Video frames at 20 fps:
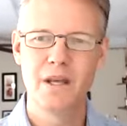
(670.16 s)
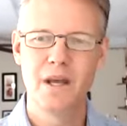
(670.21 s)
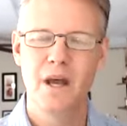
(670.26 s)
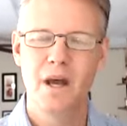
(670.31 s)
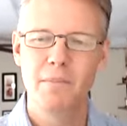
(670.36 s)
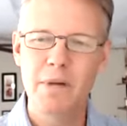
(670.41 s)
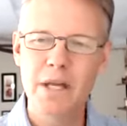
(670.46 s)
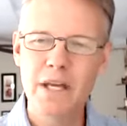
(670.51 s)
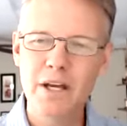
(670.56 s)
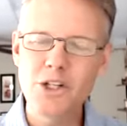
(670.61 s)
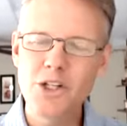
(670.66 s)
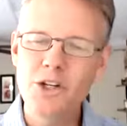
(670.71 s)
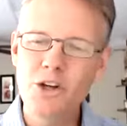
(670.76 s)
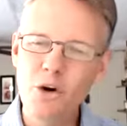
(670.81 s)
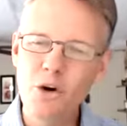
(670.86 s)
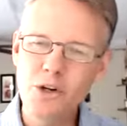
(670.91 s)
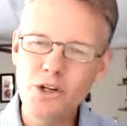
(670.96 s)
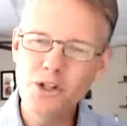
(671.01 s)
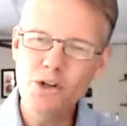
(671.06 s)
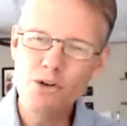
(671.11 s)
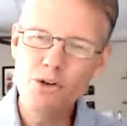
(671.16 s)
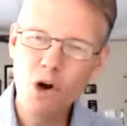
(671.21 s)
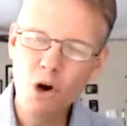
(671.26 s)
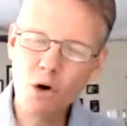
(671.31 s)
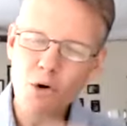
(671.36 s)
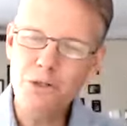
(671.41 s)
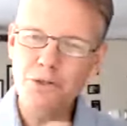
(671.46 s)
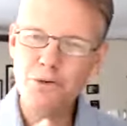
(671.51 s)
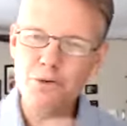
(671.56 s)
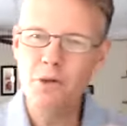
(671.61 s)
Because, you know, as you
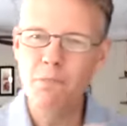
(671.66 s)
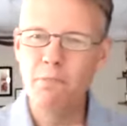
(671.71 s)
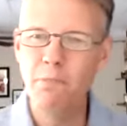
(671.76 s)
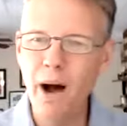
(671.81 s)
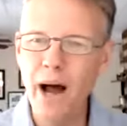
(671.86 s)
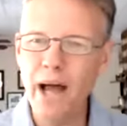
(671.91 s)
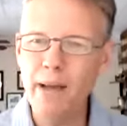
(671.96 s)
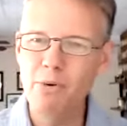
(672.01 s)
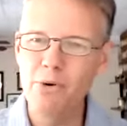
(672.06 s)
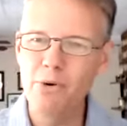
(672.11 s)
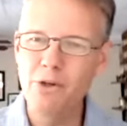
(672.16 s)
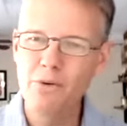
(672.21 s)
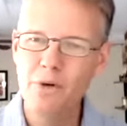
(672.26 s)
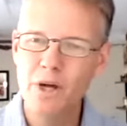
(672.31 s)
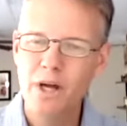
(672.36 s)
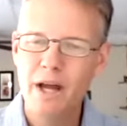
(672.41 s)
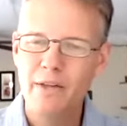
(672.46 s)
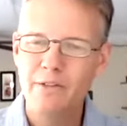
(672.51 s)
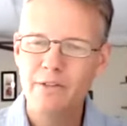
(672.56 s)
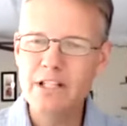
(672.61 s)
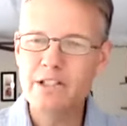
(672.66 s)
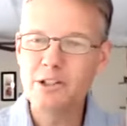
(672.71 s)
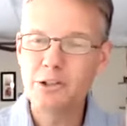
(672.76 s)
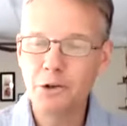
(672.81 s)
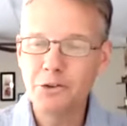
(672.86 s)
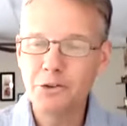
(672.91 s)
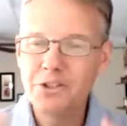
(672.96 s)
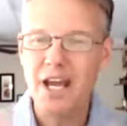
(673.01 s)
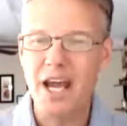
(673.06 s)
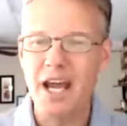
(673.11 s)
go through the Bible, these
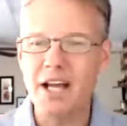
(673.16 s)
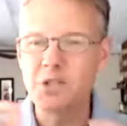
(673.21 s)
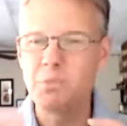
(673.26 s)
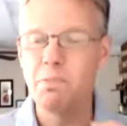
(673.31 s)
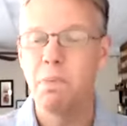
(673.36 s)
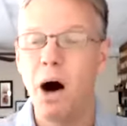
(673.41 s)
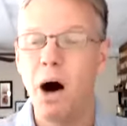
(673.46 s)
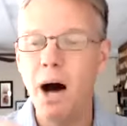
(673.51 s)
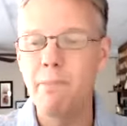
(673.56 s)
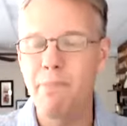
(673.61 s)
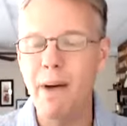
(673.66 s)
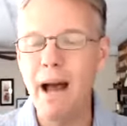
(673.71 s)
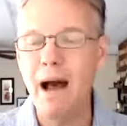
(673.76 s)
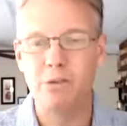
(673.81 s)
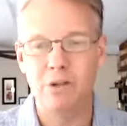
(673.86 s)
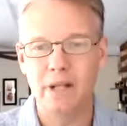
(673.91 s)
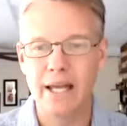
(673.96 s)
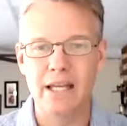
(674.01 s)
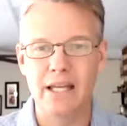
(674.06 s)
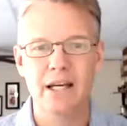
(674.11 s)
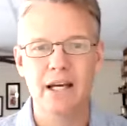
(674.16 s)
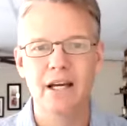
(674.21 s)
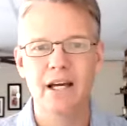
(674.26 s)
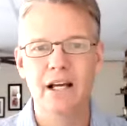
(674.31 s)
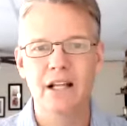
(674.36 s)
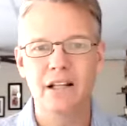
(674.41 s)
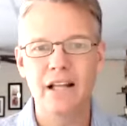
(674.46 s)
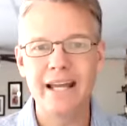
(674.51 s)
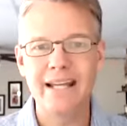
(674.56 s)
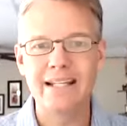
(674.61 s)
little texts pop out like
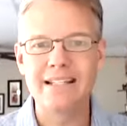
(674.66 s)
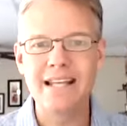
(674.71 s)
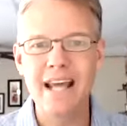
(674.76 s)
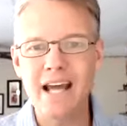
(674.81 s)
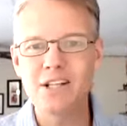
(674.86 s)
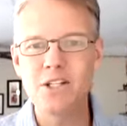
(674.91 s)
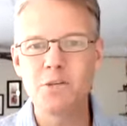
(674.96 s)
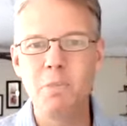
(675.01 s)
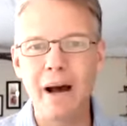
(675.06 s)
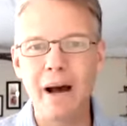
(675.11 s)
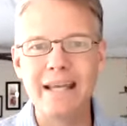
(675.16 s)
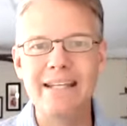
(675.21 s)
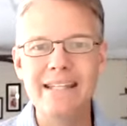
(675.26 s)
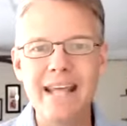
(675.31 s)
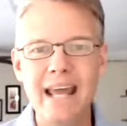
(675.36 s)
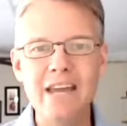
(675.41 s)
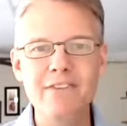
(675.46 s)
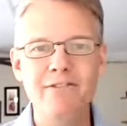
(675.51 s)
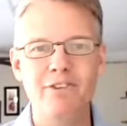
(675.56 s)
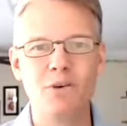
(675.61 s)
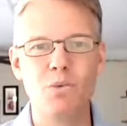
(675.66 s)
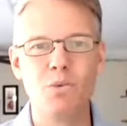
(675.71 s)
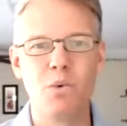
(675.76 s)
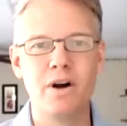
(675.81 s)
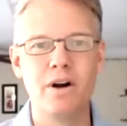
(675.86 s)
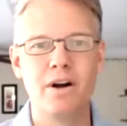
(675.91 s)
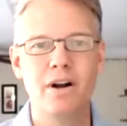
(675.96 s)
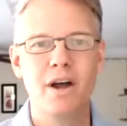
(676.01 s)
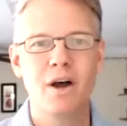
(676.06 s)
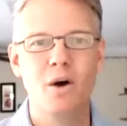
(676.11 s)
texts by David,
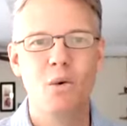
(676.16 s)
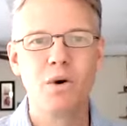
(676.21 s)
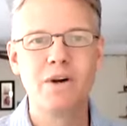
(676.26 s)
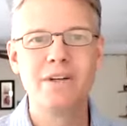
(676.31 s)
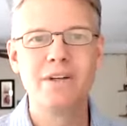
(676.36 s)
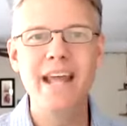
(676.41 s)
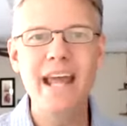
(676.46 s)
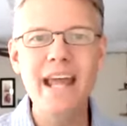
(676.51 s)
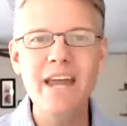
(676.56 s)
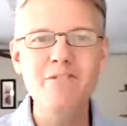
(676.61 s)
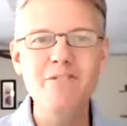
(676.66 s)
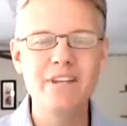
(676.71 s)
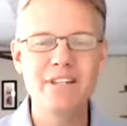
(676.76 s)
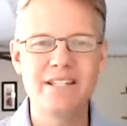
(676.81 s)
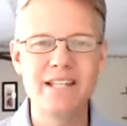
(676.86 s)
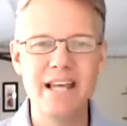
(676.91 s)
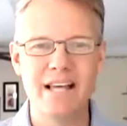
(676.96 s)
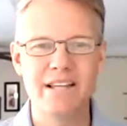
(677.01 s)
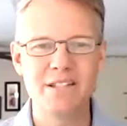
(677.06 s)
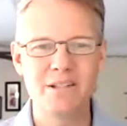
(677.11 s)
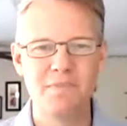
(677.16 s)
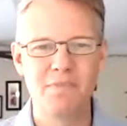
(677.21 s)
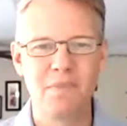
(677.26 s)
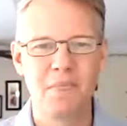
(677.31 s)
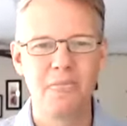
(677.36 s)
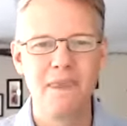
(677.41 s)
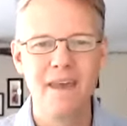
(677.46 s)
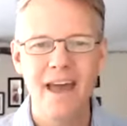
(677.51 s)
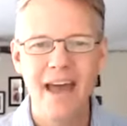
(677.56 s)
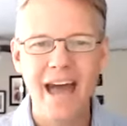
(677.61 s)
where David says,
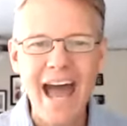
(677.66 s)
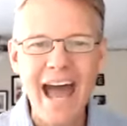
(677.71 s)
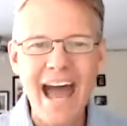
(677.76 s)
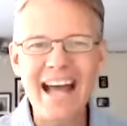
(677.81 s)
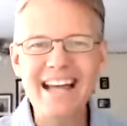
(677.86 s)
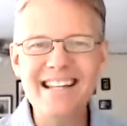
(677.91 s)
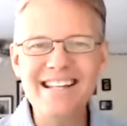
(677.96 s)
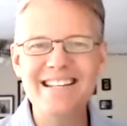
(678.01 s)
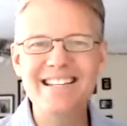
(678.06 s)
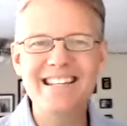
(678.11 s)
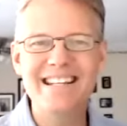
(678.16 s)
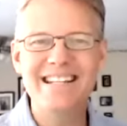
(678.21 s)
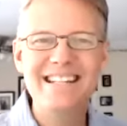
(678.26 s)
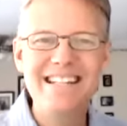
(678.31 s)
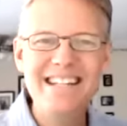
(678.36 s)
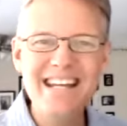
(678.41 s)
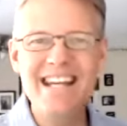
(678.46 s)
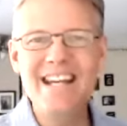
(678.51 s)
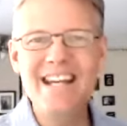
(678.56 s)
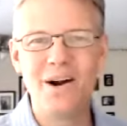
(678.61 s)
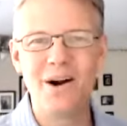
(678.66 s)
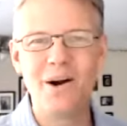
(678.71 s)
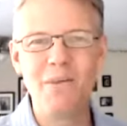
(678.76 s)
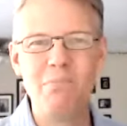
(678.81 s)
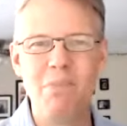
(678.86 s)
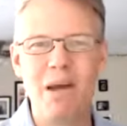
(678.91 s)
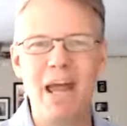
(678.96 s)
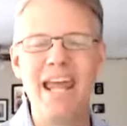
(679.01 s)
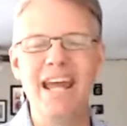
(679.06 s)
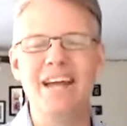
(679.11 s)
"As the deer
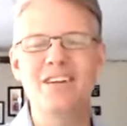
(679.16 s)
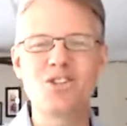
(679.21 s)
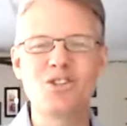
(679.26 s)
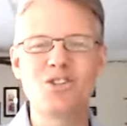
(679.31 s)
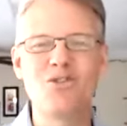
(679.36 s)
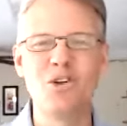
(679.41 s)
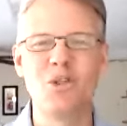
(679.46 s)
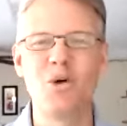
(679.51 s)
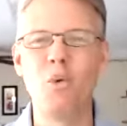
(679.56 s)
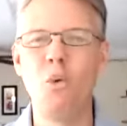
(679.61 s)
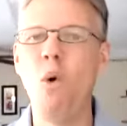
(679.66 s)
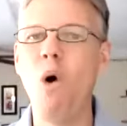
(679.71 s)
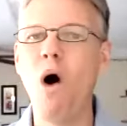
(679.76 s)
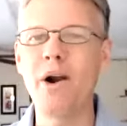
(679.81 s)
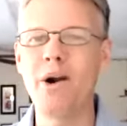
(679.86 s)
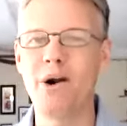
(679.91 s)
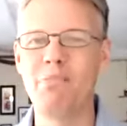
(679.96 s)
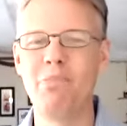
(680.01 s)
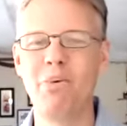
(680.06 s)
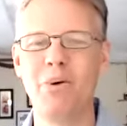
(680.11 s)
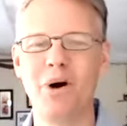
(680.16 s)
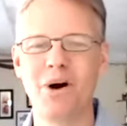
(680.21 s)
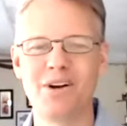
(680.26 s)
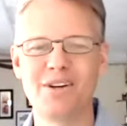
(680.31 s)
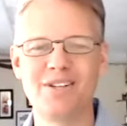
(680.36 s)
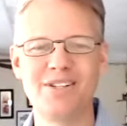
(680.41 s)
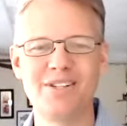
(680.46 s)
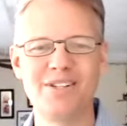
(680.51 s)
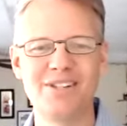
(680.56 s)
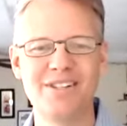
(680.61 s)
pants for the water
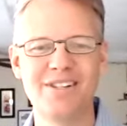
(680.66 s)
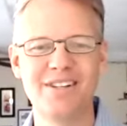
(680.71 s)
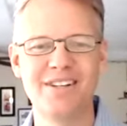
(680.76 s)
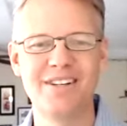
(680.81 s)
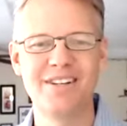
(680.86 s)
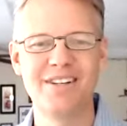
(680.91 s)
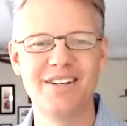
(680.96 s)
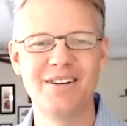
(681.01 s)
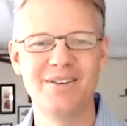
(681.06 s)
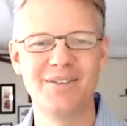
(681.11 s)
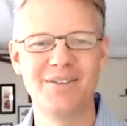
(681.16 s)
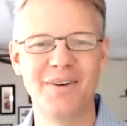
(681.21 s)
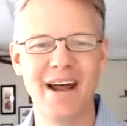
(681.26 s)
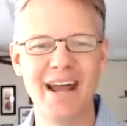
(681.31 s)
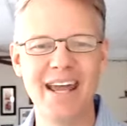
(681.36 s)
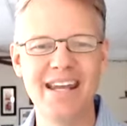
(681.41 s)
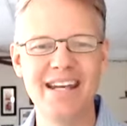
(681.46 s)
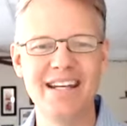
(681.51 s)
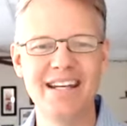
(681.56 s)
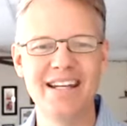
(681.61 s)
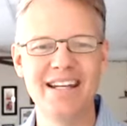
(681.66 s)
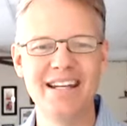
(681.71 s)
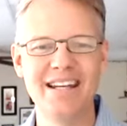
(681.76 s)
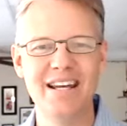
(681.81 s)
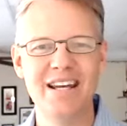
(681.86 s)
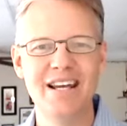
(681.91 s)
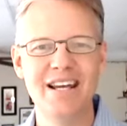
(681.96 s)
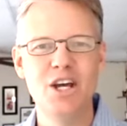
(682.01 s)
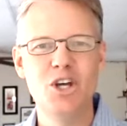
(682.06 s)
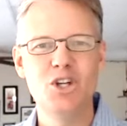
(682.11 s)
brooks," right?
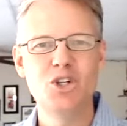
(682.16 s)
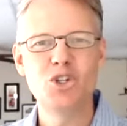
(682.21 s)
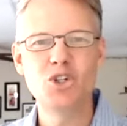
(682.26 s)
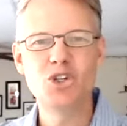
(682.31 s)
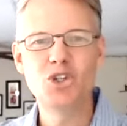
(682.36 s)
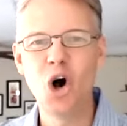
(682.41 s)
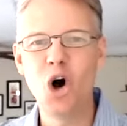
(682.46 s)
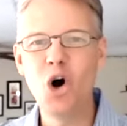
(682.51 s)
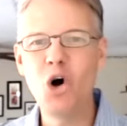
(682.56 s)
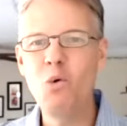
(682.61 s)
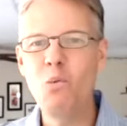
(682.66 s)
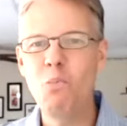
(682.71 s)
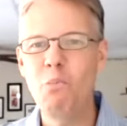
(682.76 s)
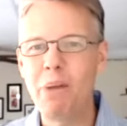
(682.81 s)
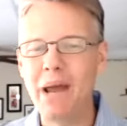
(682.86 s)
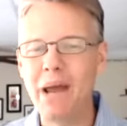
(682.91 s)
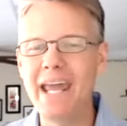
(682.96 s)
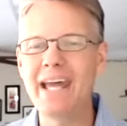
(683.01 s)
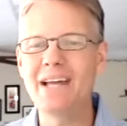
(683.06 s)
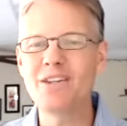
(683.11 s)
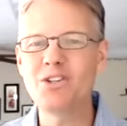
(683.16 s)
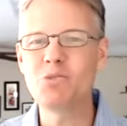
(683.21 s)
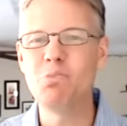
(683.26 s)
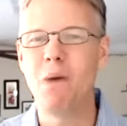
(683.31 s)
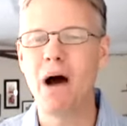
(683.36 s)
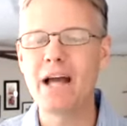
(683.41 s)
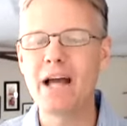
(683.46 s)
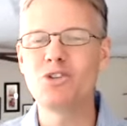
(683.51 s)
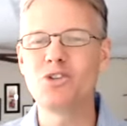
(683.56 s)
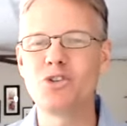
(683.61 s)
"So pants
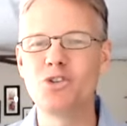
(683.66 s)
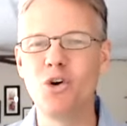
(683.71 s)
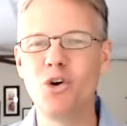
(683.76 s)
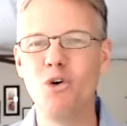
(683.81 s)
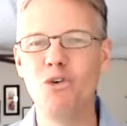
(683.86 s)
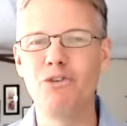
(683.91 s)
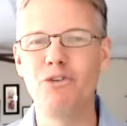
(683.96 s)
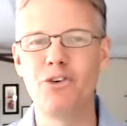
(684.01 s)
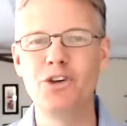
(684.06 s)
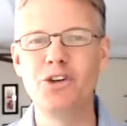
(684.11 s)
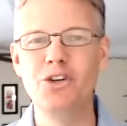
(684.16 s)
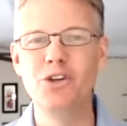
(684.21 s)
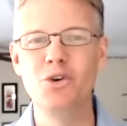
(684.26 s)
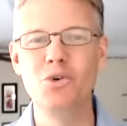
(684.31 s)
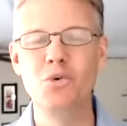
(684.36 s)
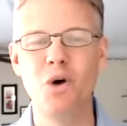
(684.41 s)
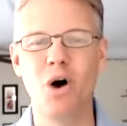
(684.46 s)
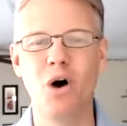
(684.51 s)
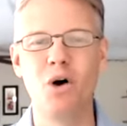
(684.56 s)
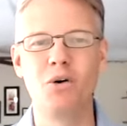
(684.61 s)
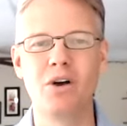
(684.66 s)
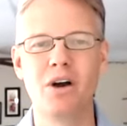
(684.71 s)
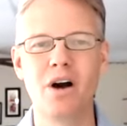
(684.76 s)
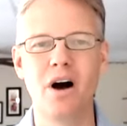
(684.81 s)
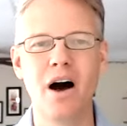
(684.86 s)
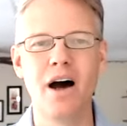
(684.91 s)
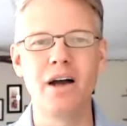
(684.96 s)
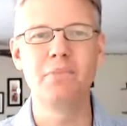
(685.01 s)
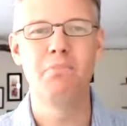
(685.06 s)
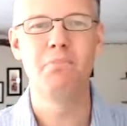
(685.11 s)
my soul for you, O
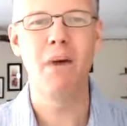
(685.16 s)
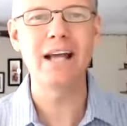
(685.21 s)
God. My